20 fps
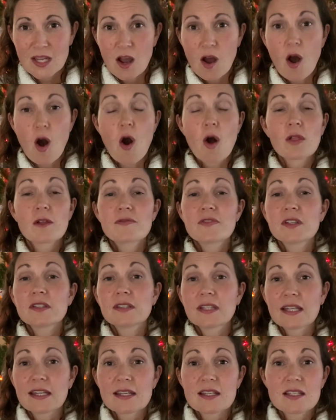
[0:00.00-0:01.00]
All of the
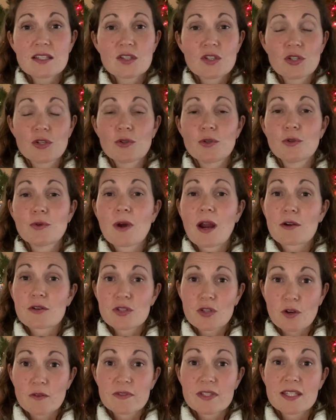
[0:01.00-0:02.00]
links to our
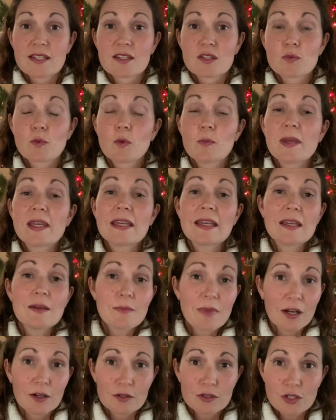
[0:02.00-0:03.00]
services will be
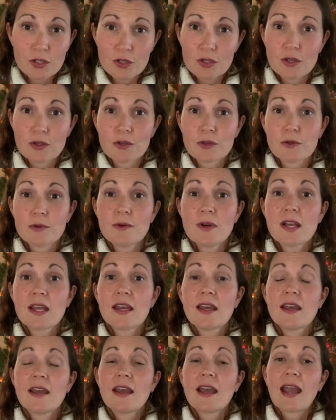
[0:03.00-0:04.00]
emailed to you
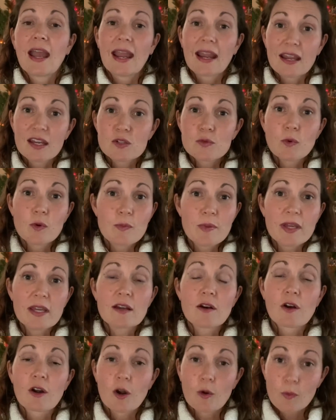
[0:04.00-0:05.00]
and will be
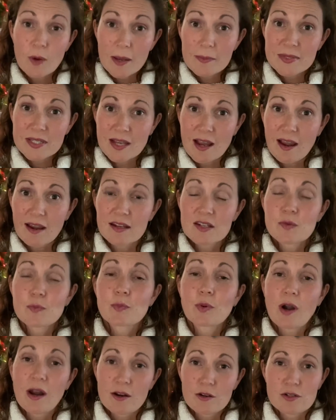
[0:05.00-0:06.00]
on our website
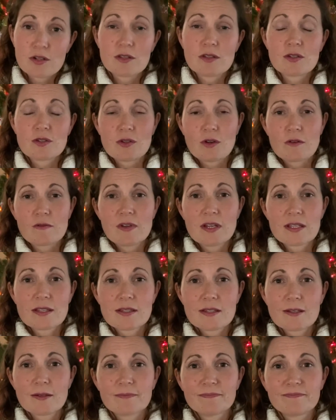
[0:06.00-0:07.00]
prior to the service.